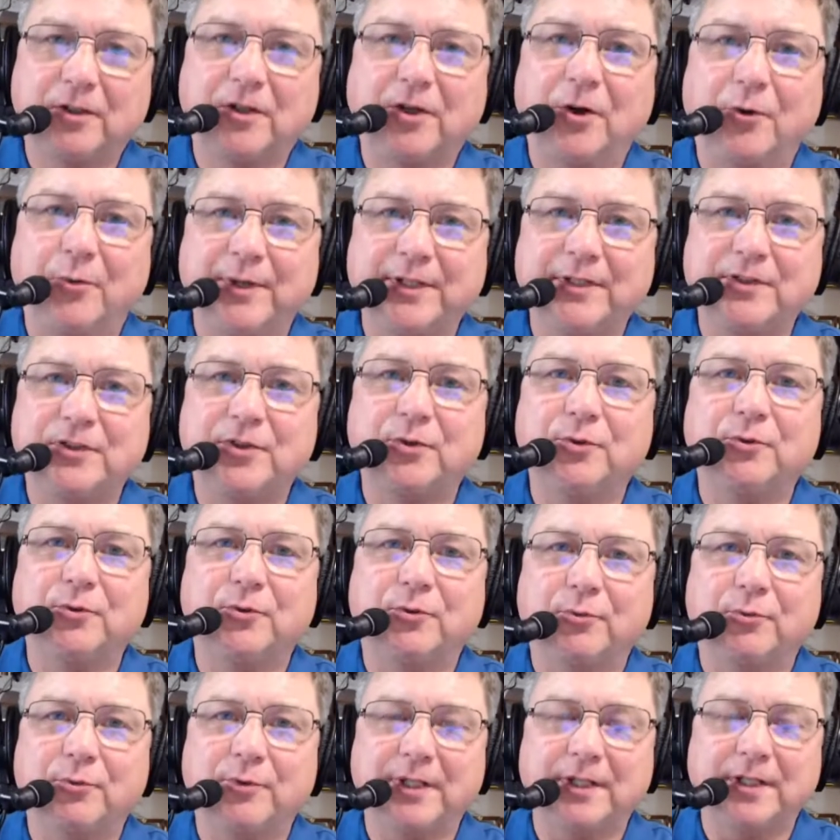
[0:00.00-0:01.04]
go into
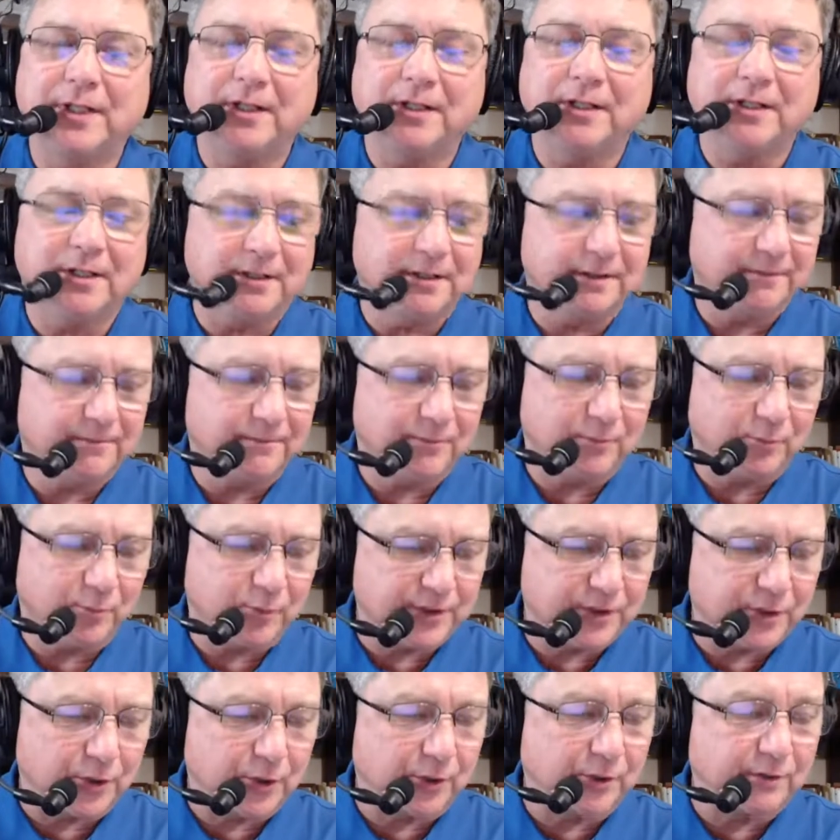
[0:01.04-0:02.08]
the
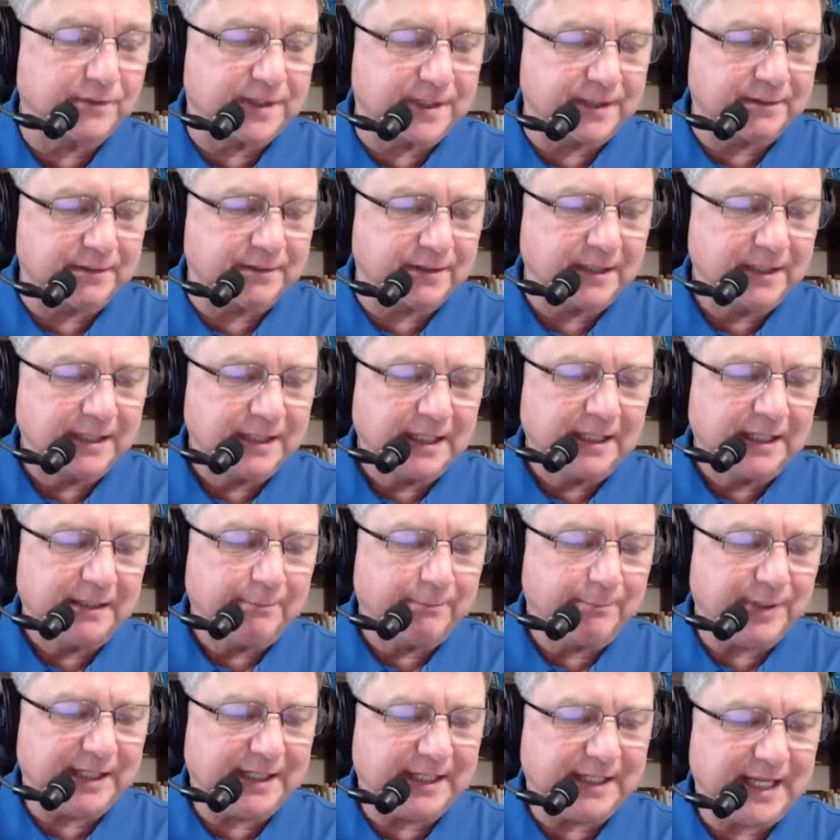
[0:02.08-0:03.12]
reserves and
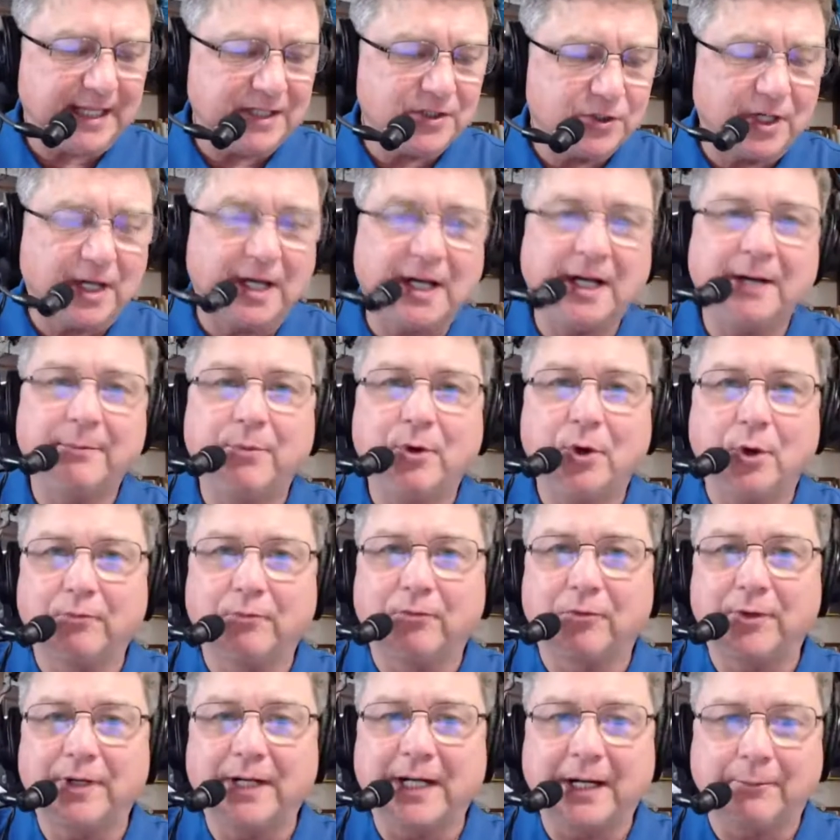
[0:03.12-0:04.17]
pick a job
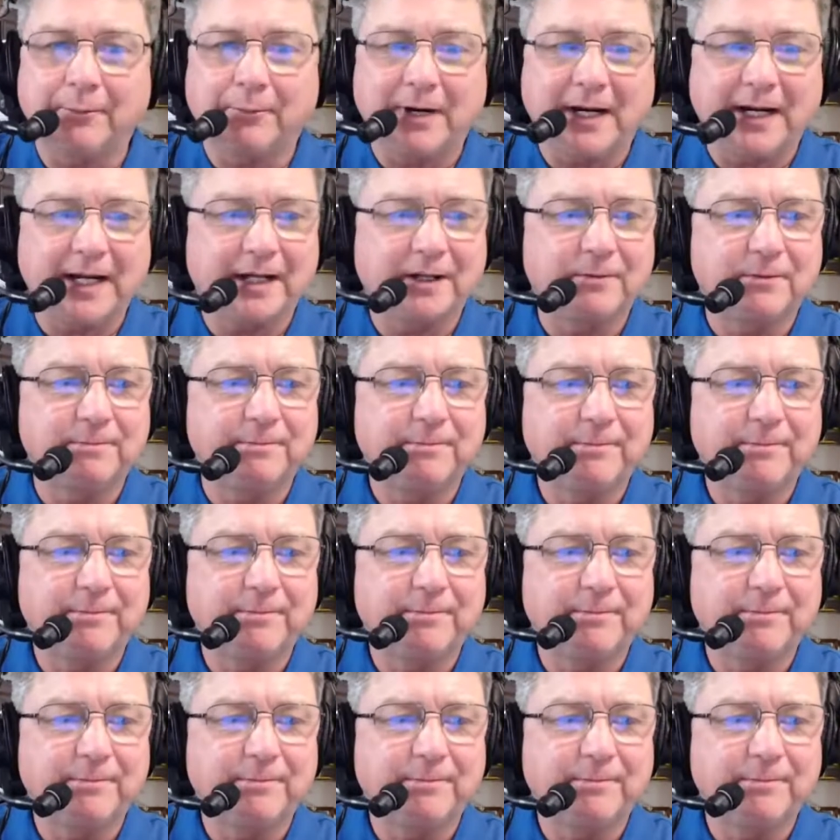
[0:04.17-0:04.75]
over in Iraq.